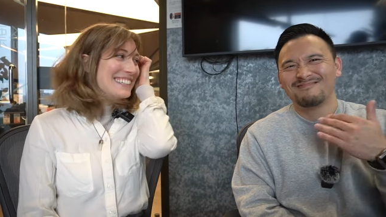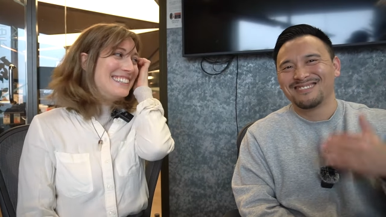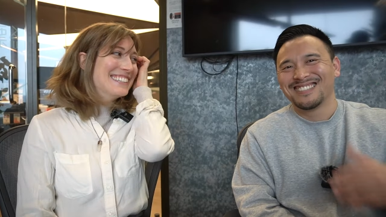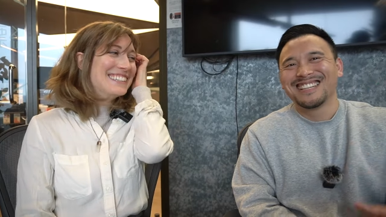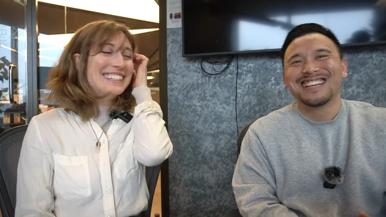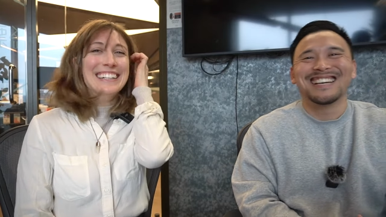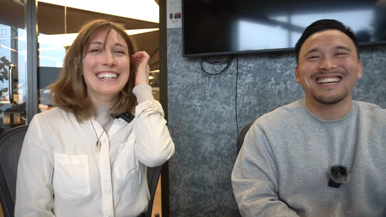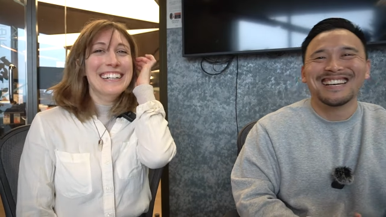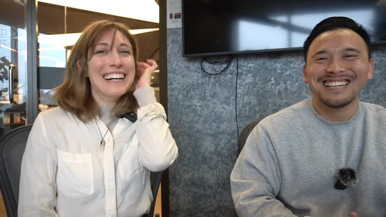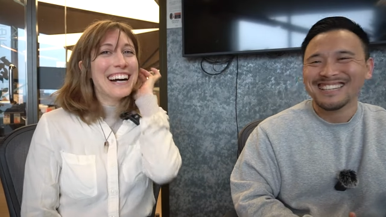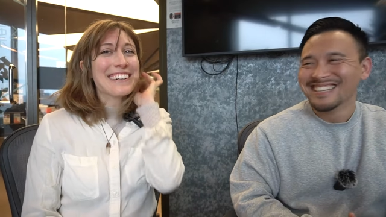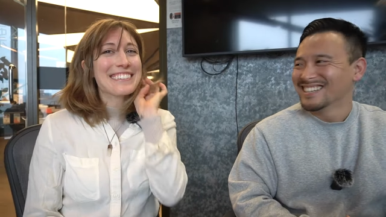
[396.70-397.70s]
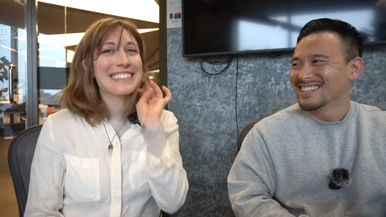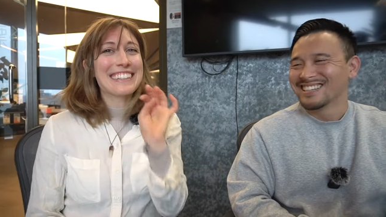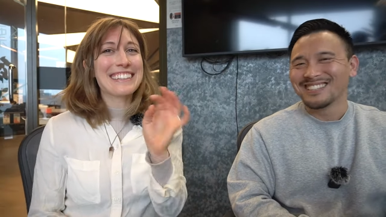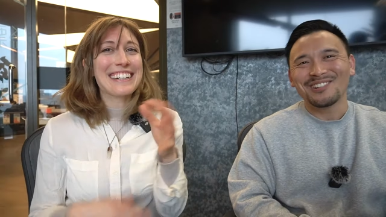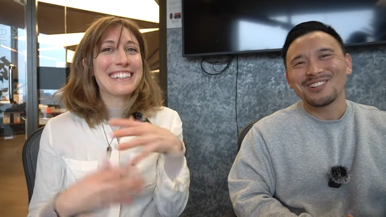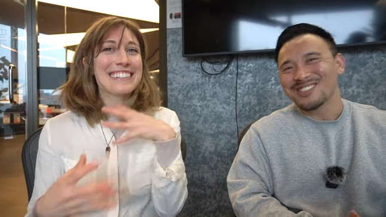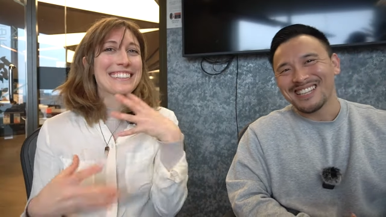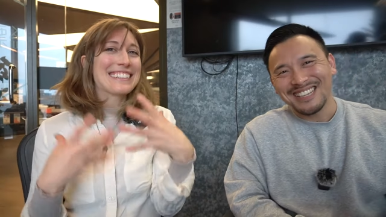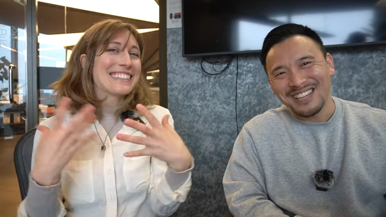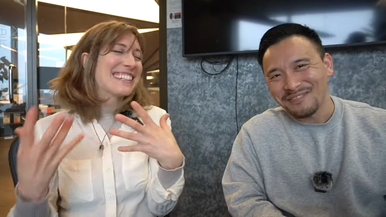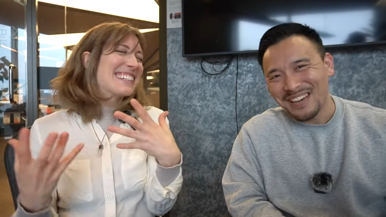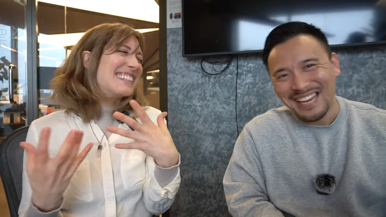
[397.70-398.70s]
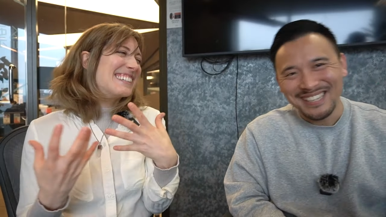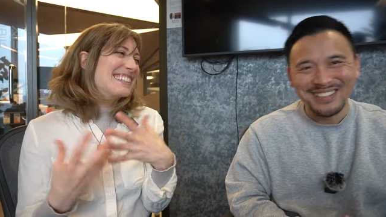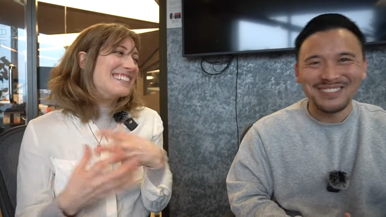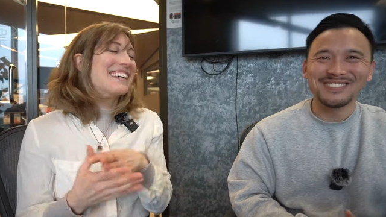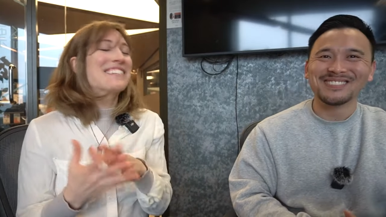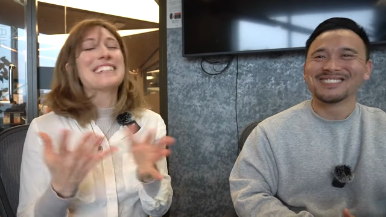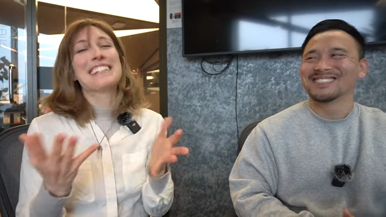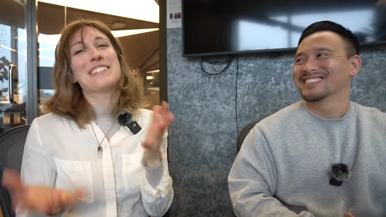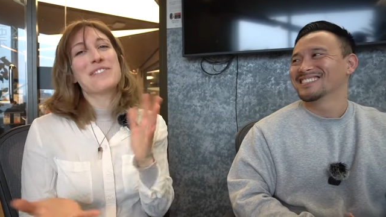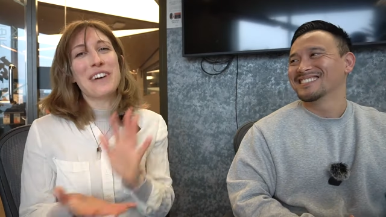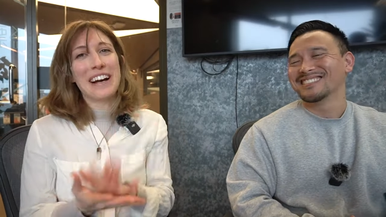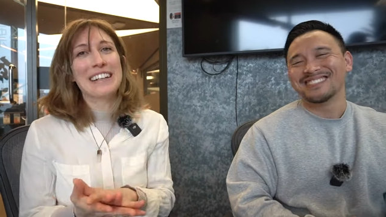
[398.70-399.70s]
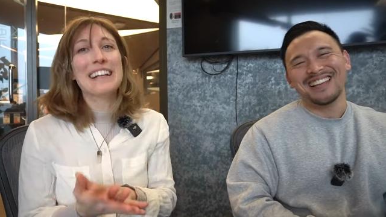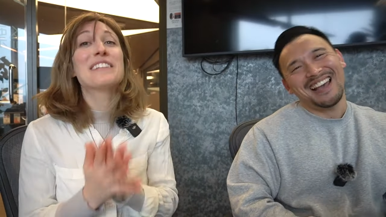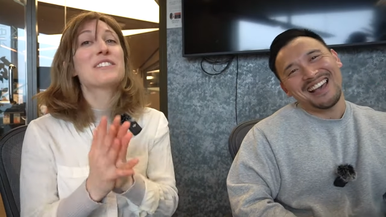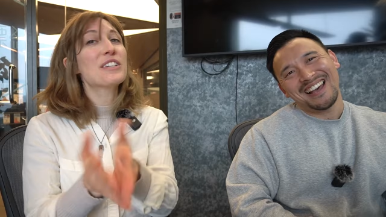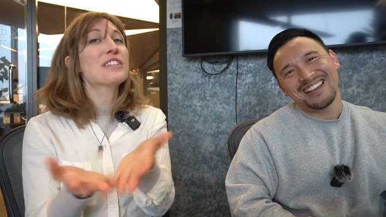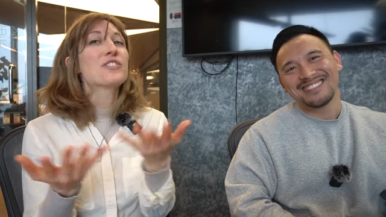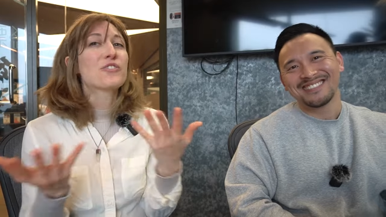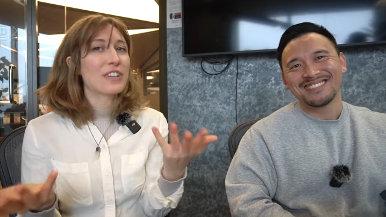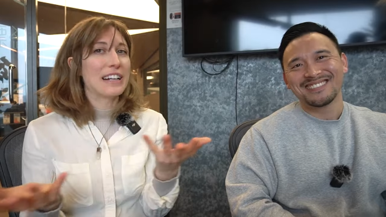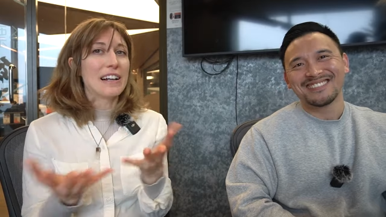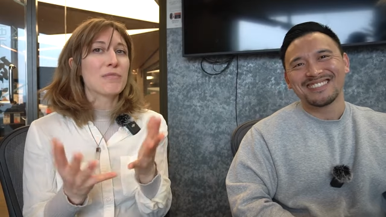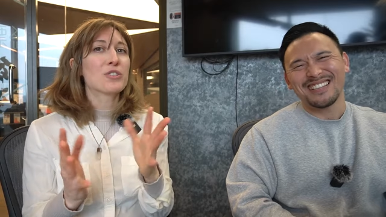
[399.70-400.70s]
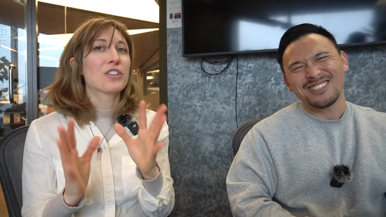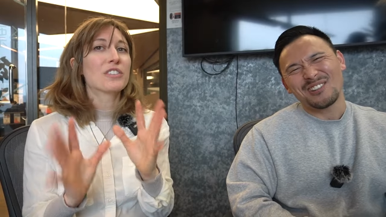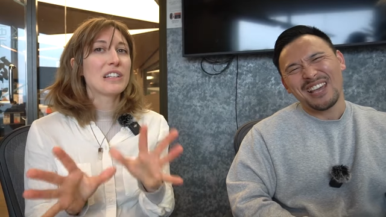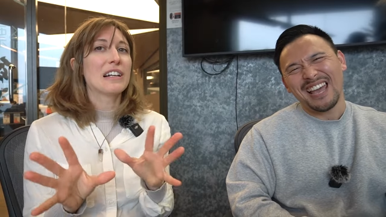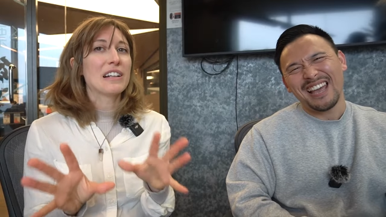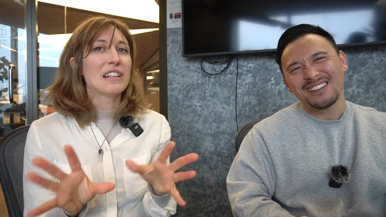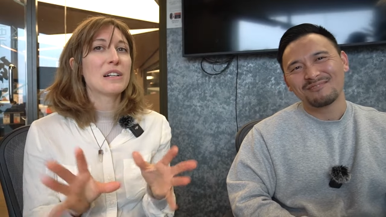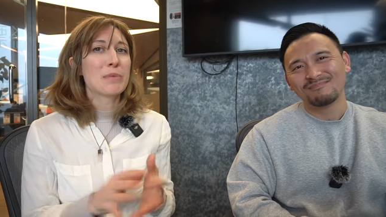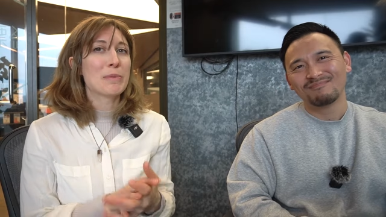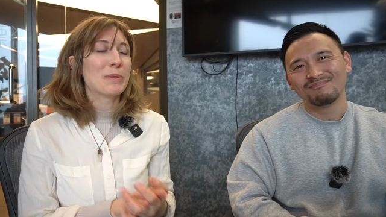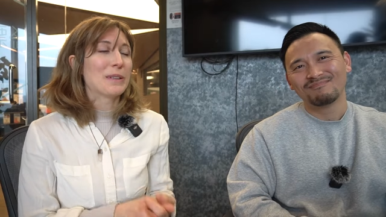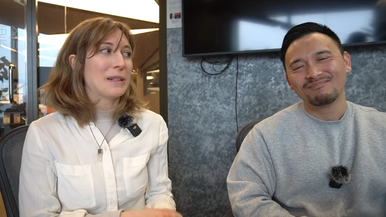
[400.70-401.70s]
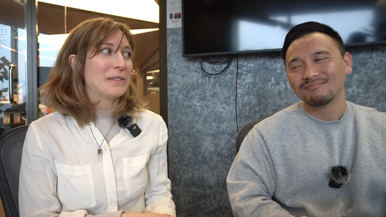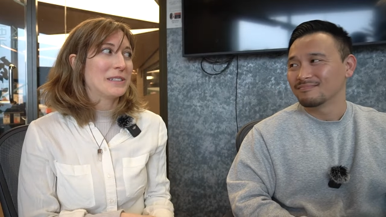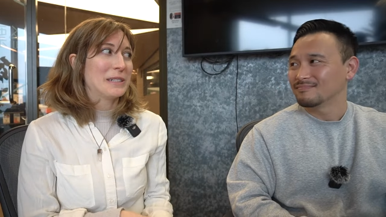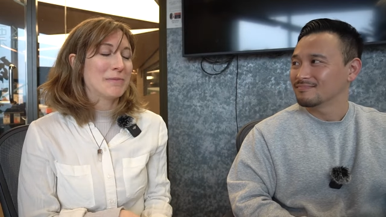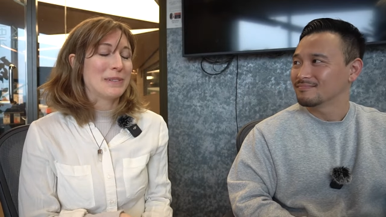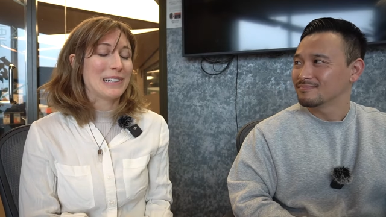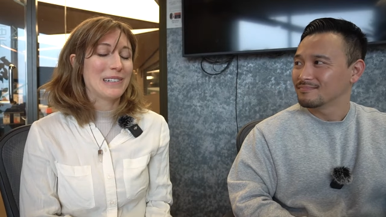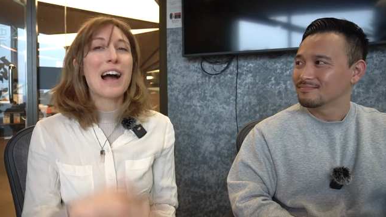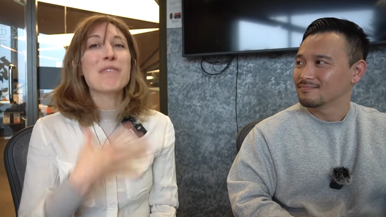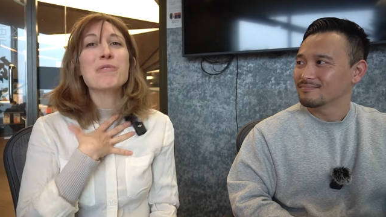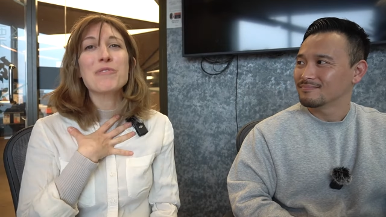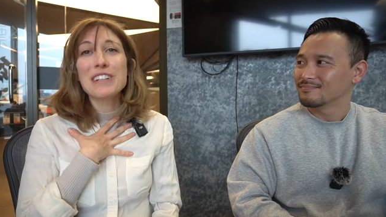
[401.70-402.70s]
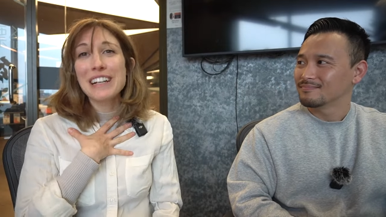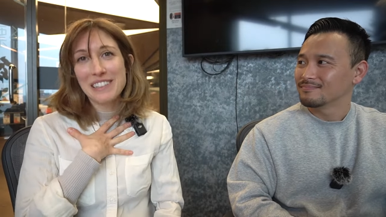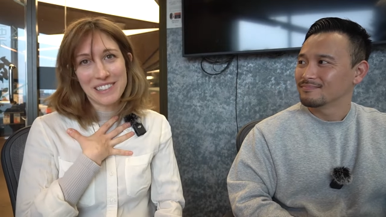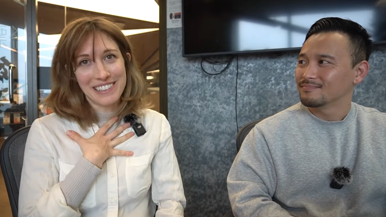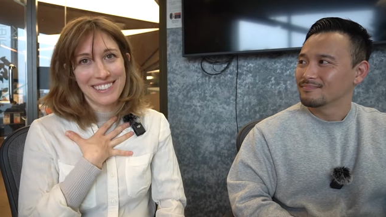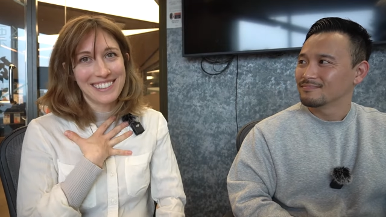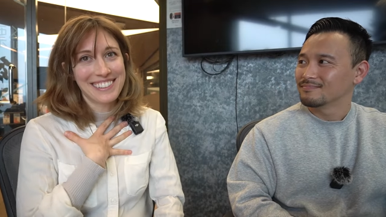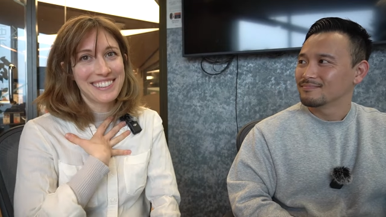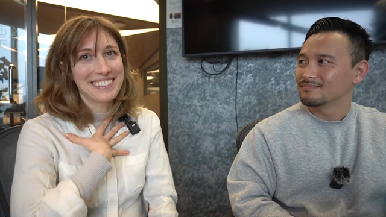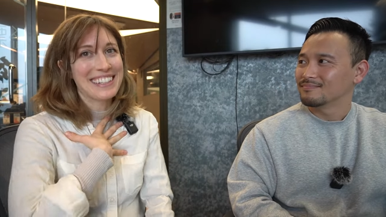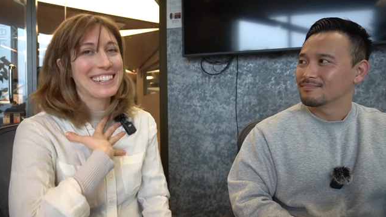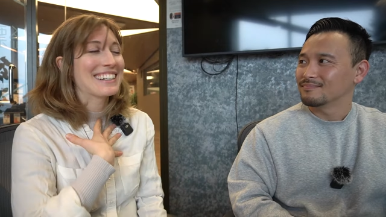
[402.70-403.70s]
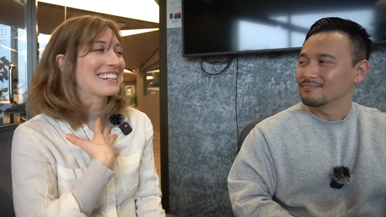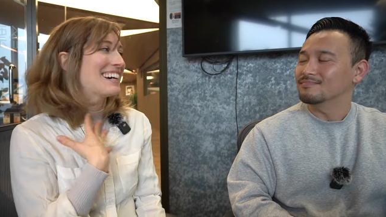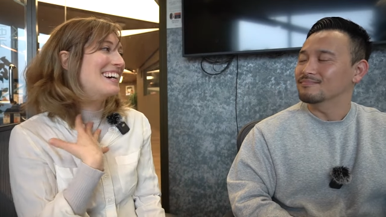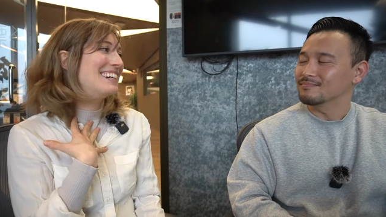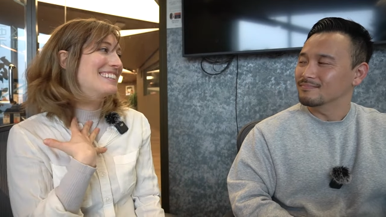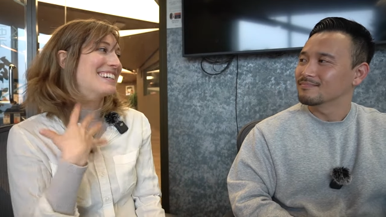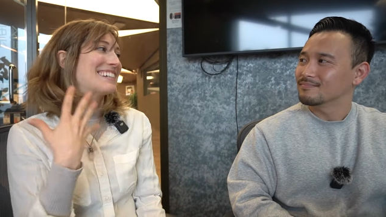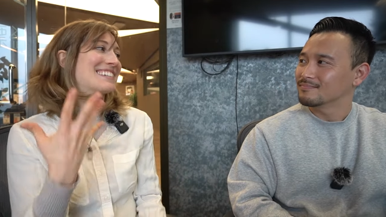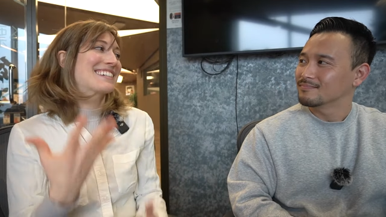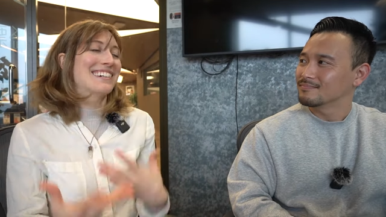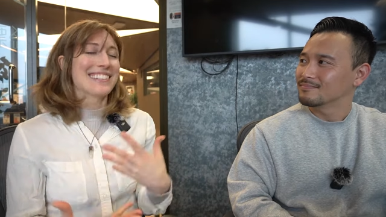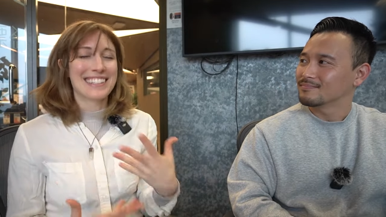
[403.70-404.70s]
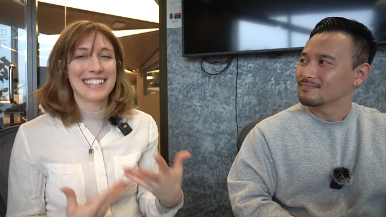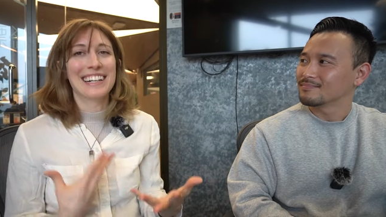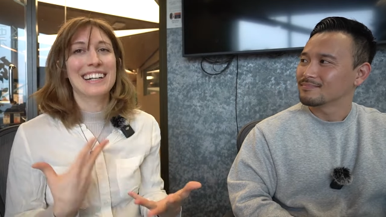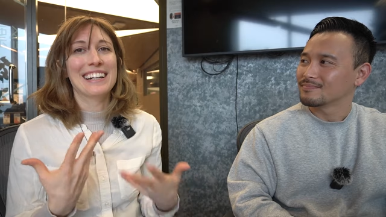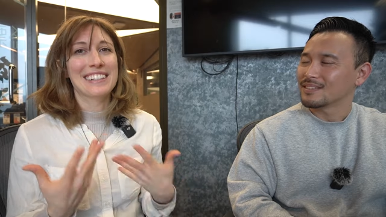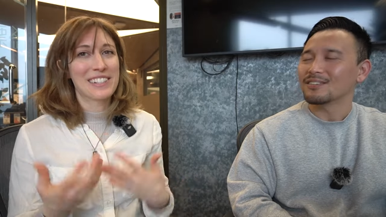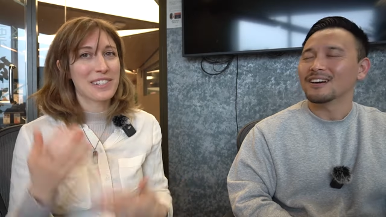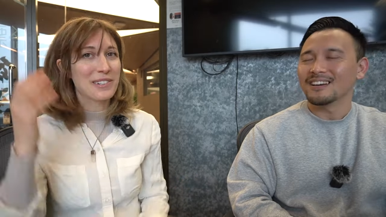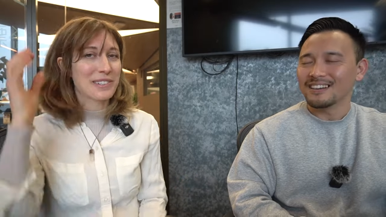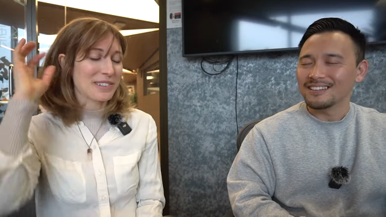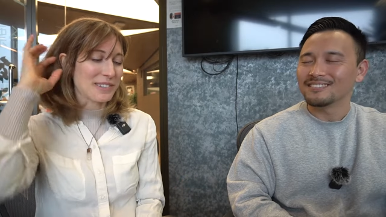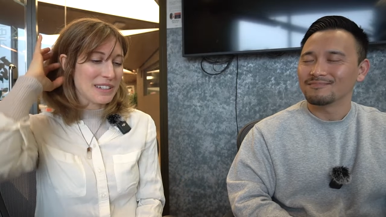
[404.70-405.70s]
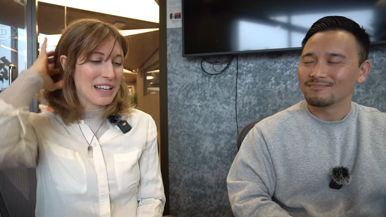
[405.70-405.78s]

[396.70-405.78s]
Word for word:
Speaker 1: I really liked it. Yeah. Bad, I mean it's fine. It's it's great. I'm sure a lot a lot of people people love it. But I'm more of a nature girl, so like mm. I hmm. liked Kansai and Shikoku.